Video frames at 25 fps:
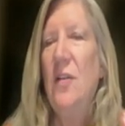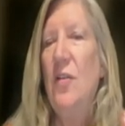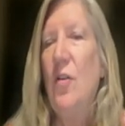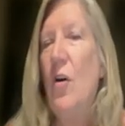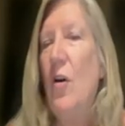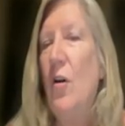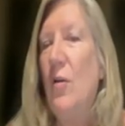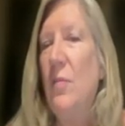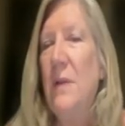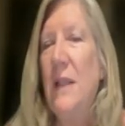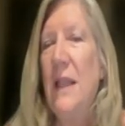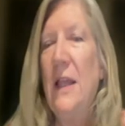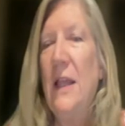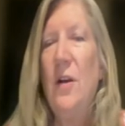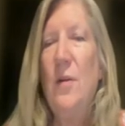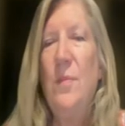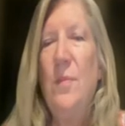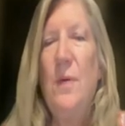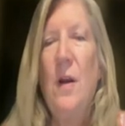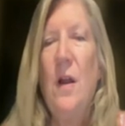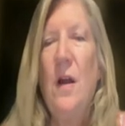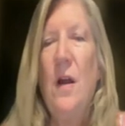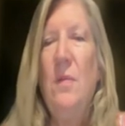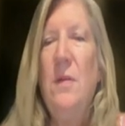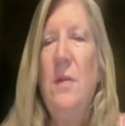
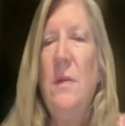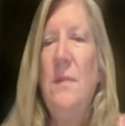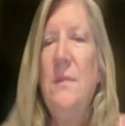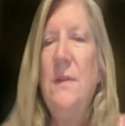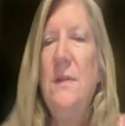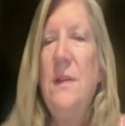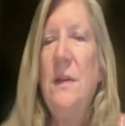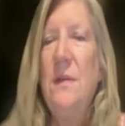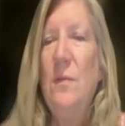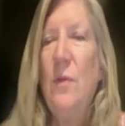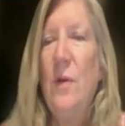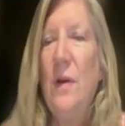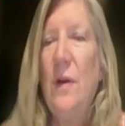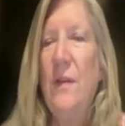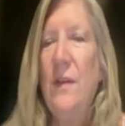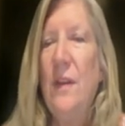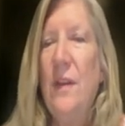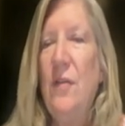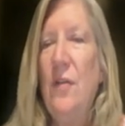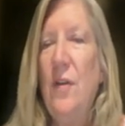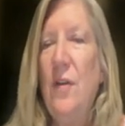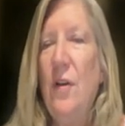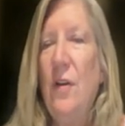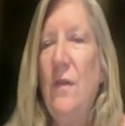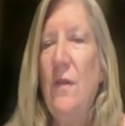gallbladder problems, where
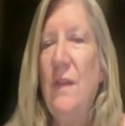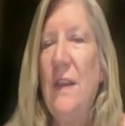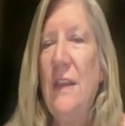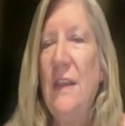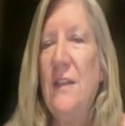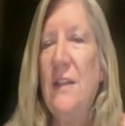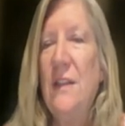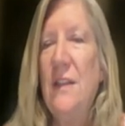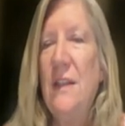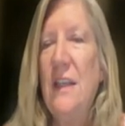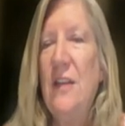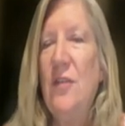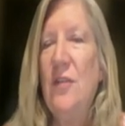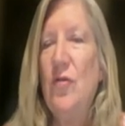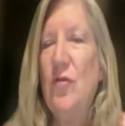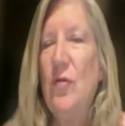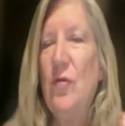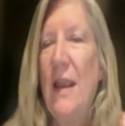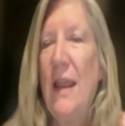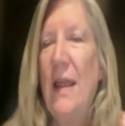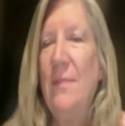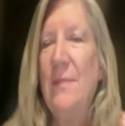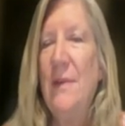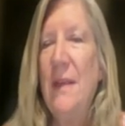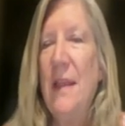the nerve gets
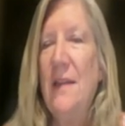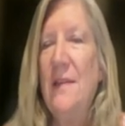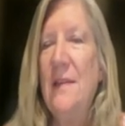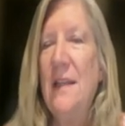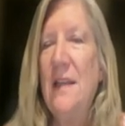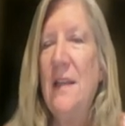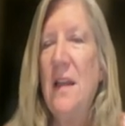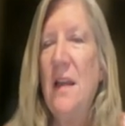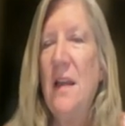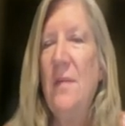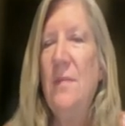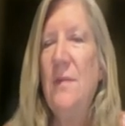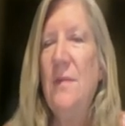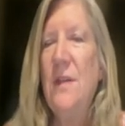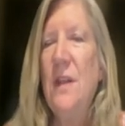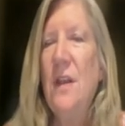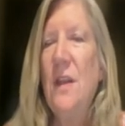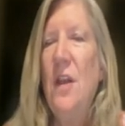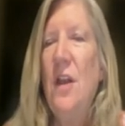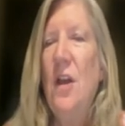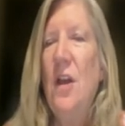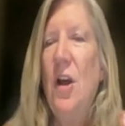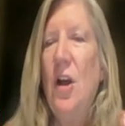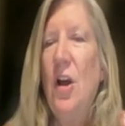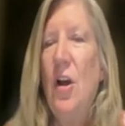entrapped as it comes
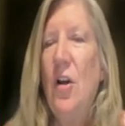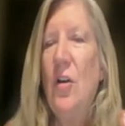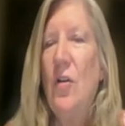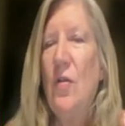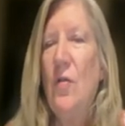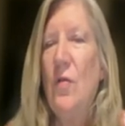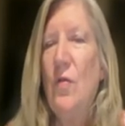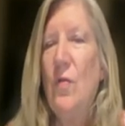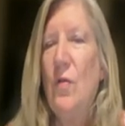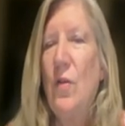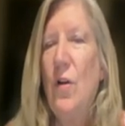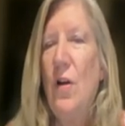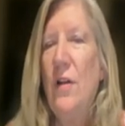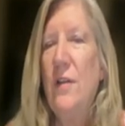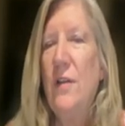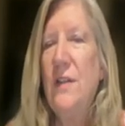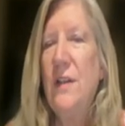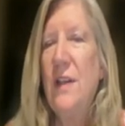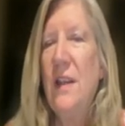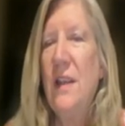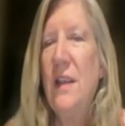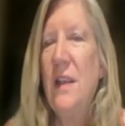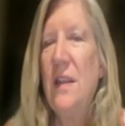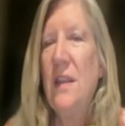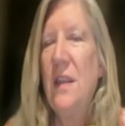across
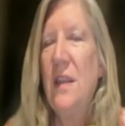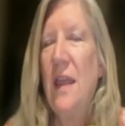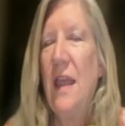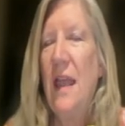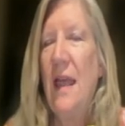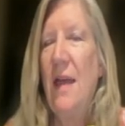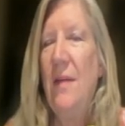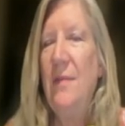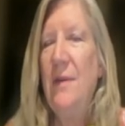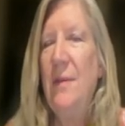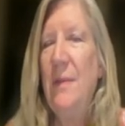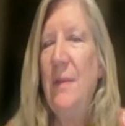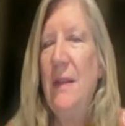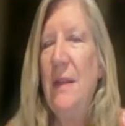the abdomen